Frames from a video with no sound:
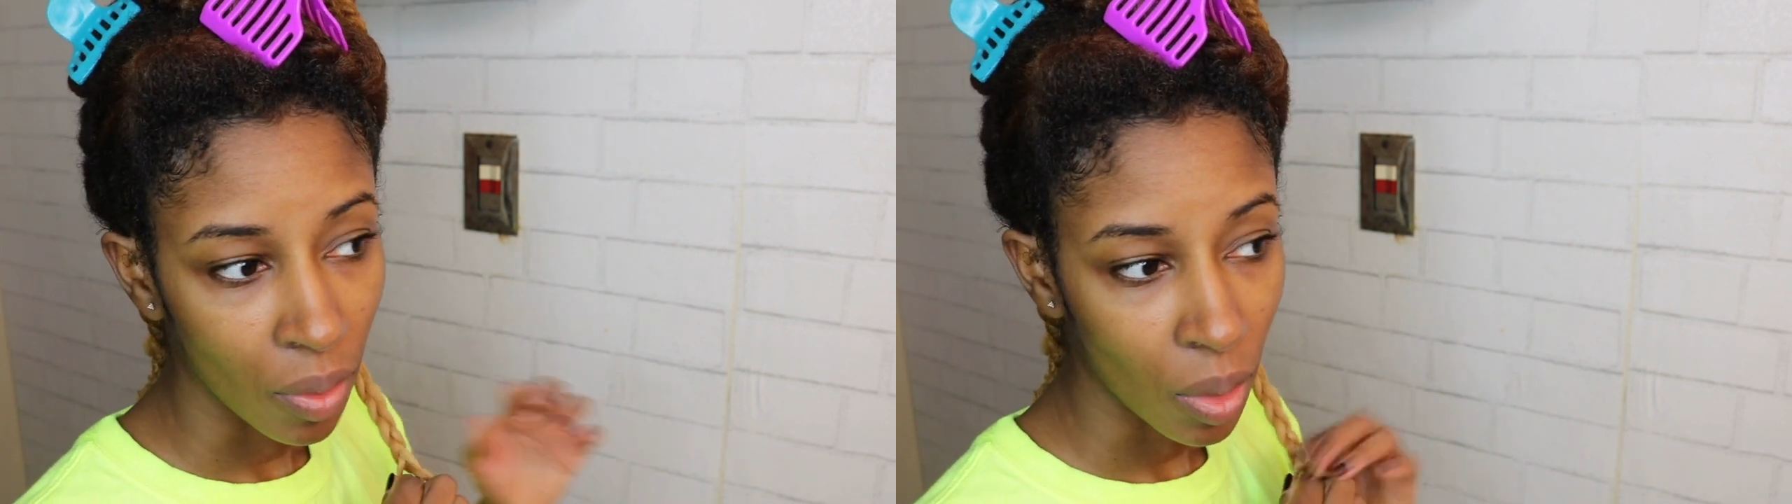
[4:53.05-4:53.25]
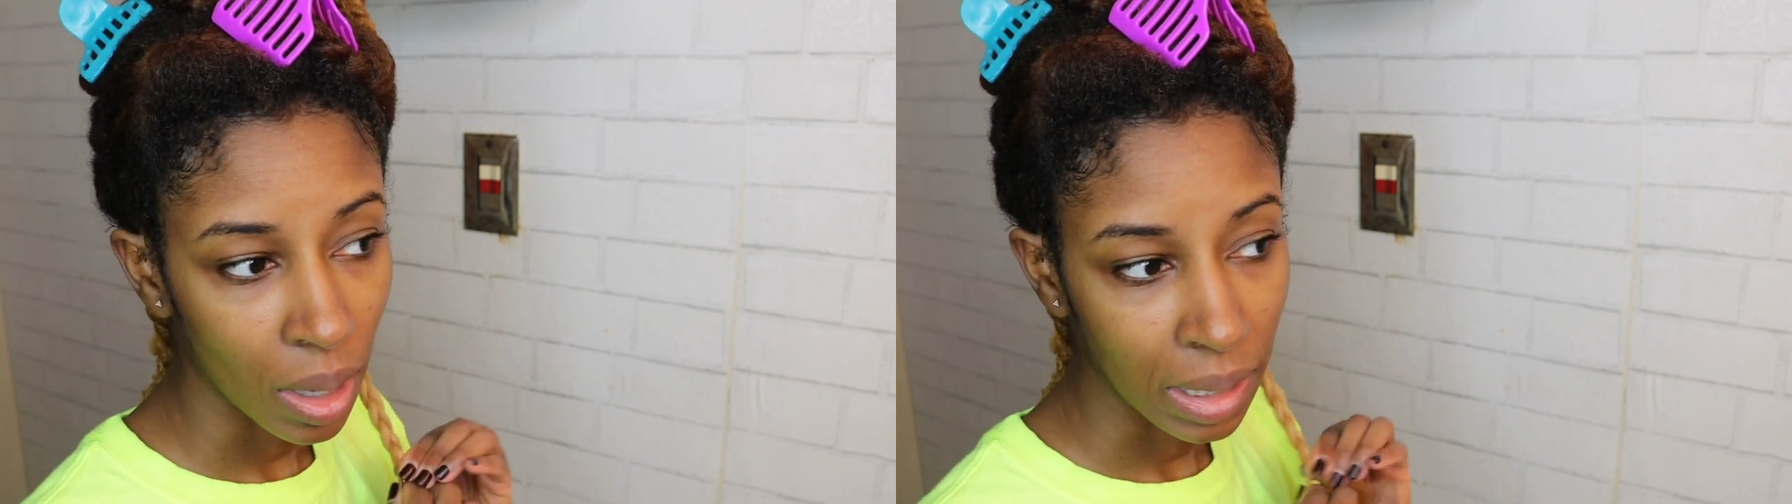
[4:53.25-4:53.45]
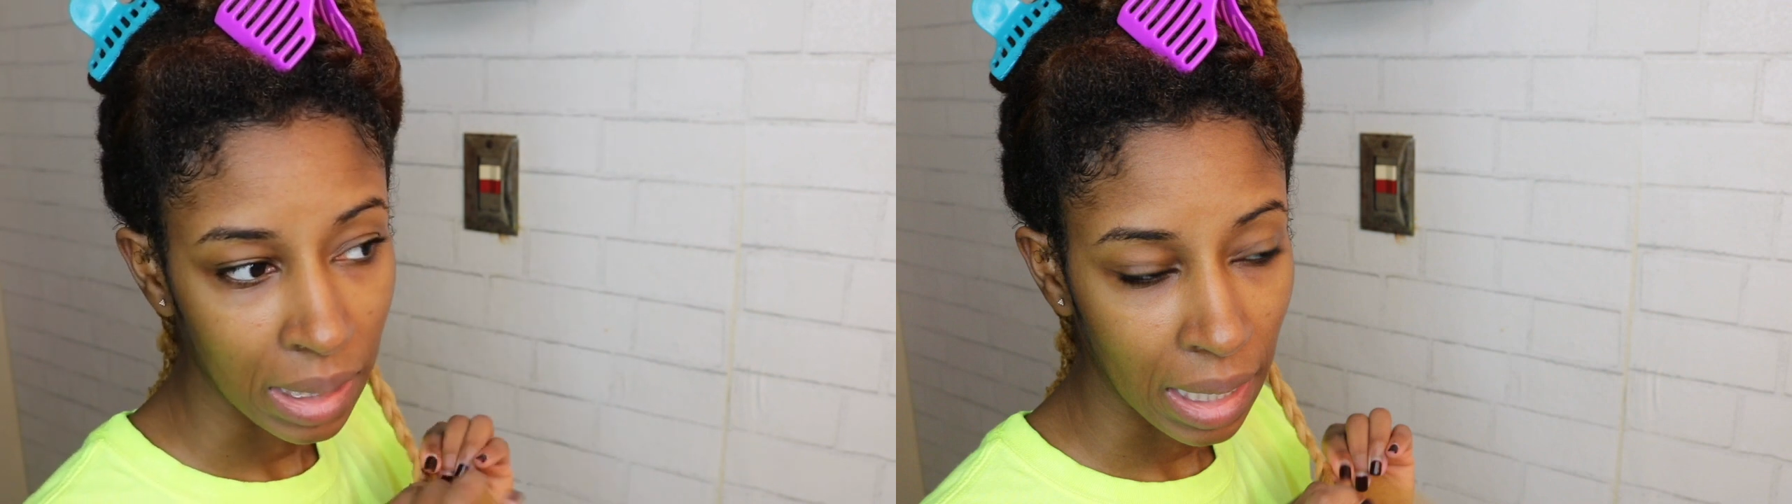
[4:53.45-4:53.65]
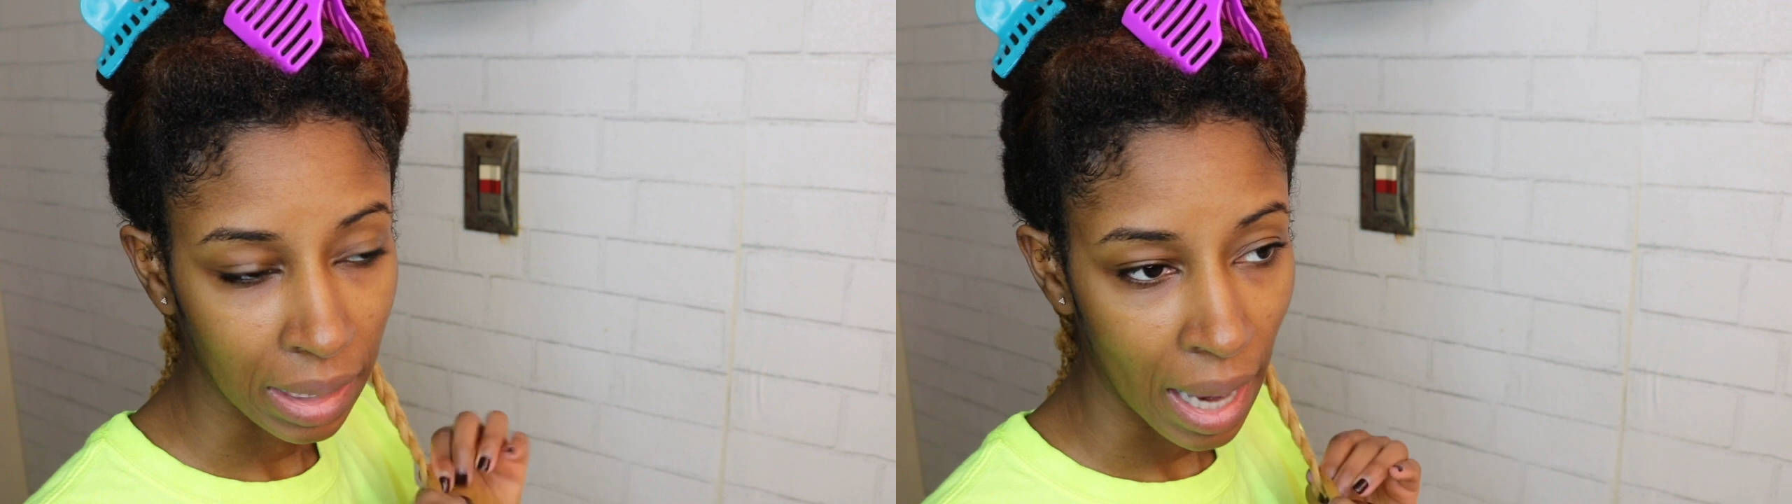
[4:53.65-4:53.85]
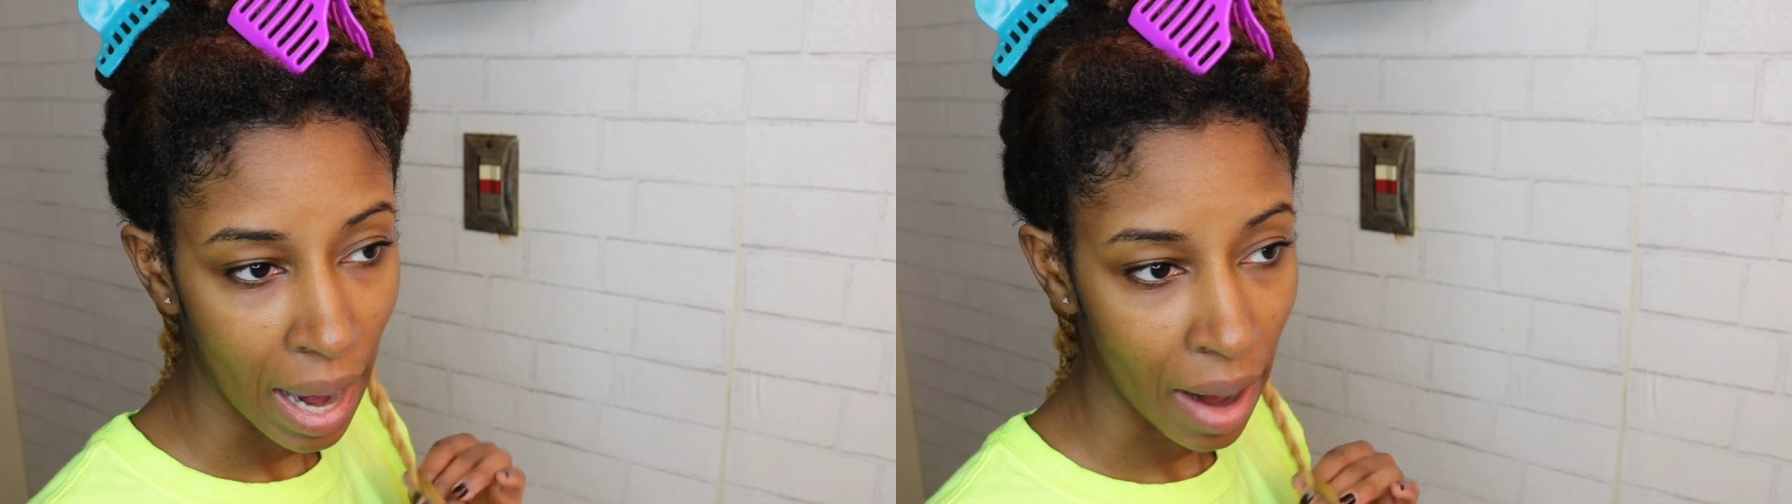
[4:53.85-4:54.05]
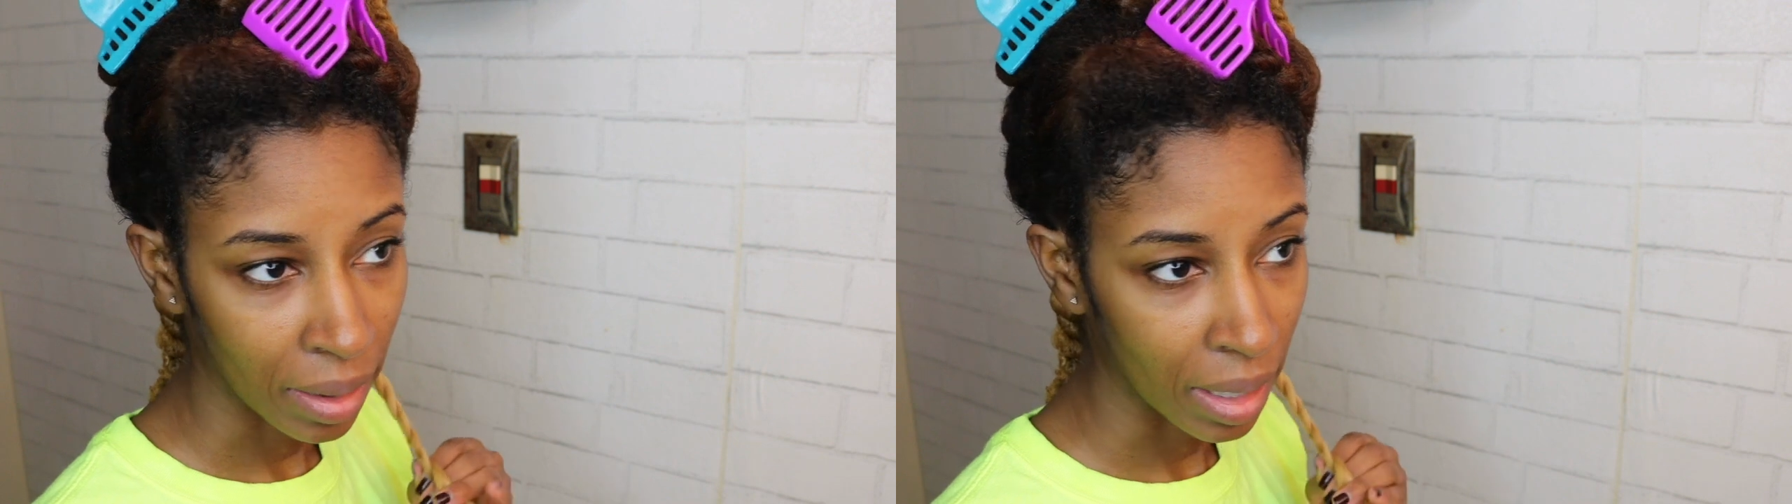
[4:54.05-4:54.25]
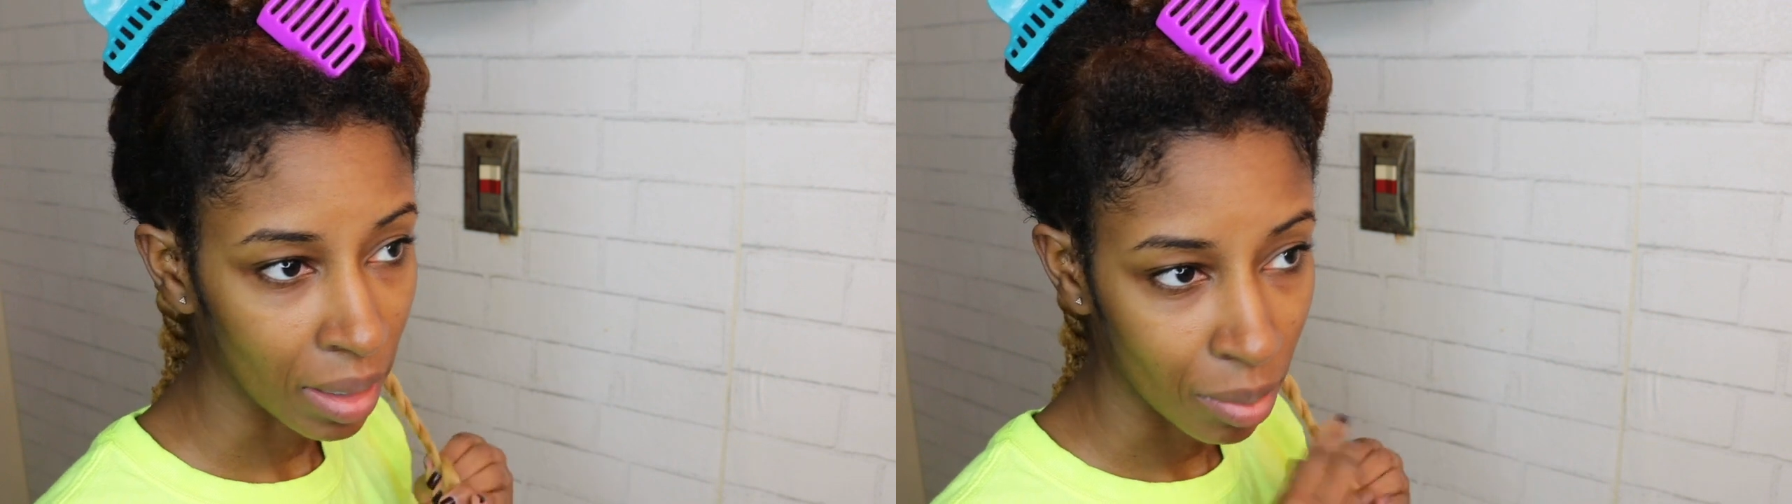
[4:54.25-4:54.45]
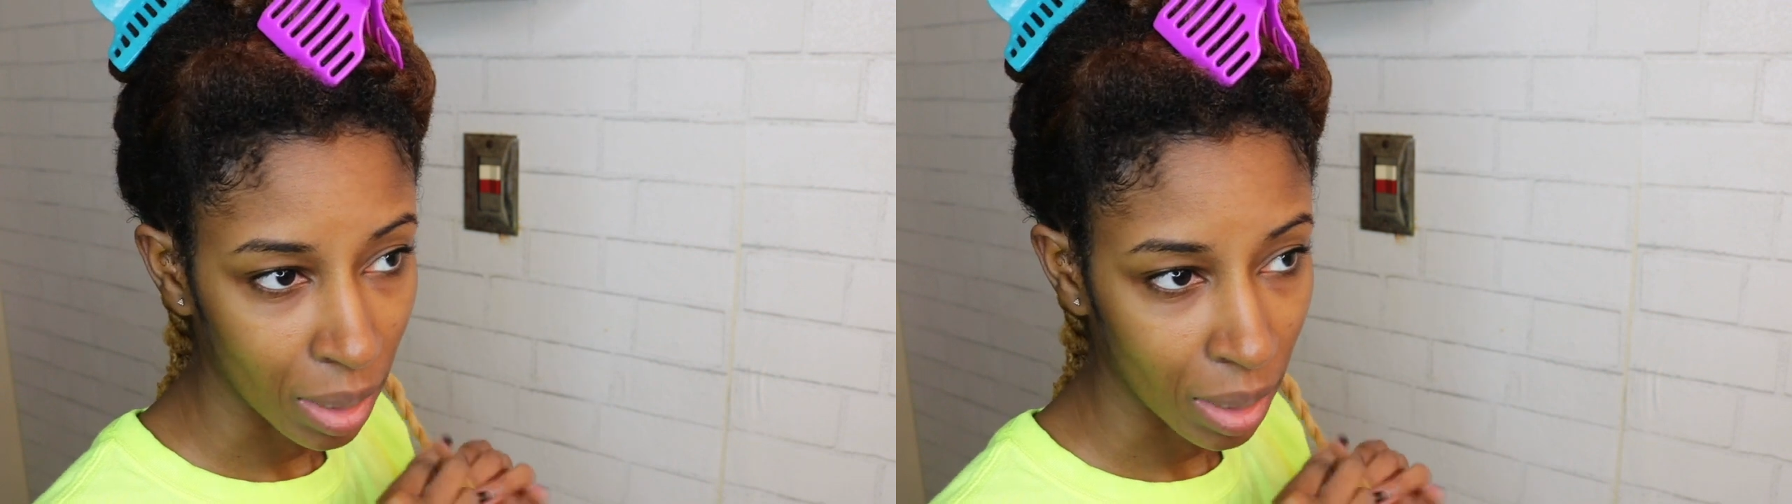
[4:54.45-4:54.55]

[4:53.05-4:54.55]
avoids like the hair getting